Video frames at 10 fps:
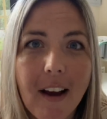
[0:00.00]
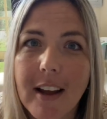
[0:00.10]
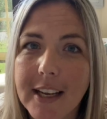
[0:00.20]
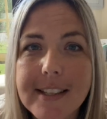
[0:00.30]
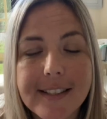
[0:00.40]

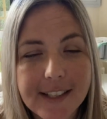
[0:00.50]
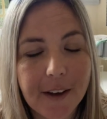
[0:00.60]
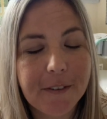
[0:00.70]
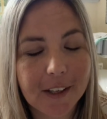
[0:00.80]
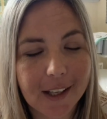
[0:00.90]
It's
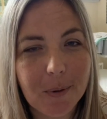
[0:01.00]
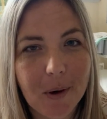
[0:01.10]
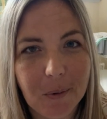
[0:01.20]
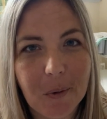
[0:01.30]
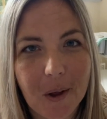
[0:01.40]
definitely
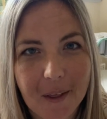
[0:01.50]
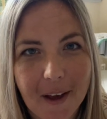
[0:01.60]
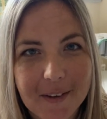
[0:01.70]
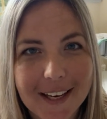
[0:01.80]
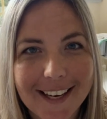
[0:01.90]
one worth
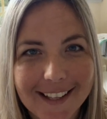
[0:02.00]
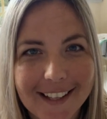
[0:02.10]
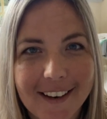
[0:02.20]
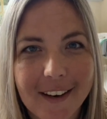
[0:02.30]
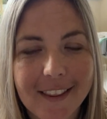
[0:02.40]
having
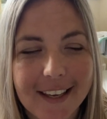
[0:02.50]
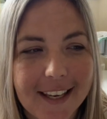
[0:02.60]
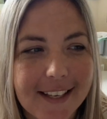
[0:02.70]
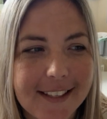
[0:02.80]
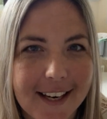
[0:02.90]
in
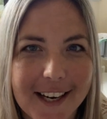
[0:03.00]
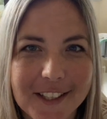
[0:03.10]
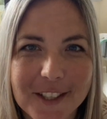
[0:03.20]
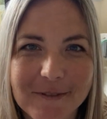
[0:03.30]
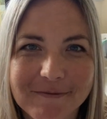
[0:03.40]
the
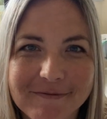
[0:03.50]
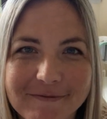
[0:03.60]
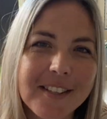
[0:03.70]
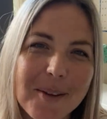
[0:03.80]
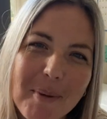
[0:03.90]
stash.
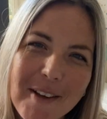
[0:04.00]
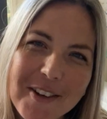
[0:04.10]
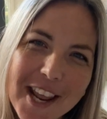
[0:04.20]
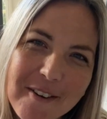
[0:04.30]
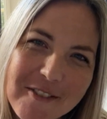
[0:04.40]
So bye
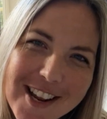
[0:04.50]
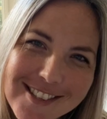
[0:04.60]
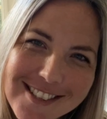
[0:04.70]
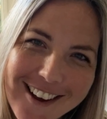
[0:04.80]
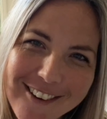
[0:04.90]
for now,
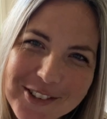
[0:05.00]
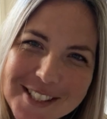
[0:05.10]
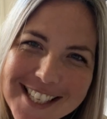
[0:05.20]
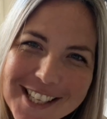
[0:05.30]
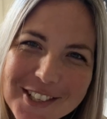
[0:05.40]
friends. I will
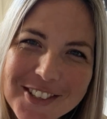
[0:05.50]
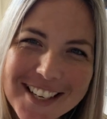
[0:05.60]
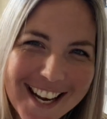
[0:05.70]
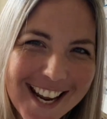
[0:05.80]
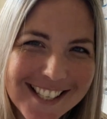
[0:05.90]
see you
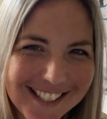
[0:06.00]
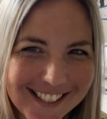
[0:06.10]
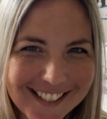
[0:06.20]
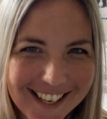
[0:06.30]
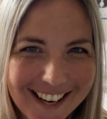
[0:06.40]

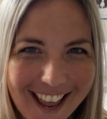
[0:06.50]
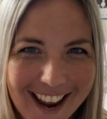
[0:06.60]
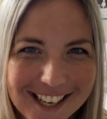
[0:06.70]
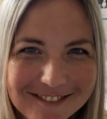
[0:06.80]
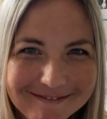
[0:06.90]
next Sunday.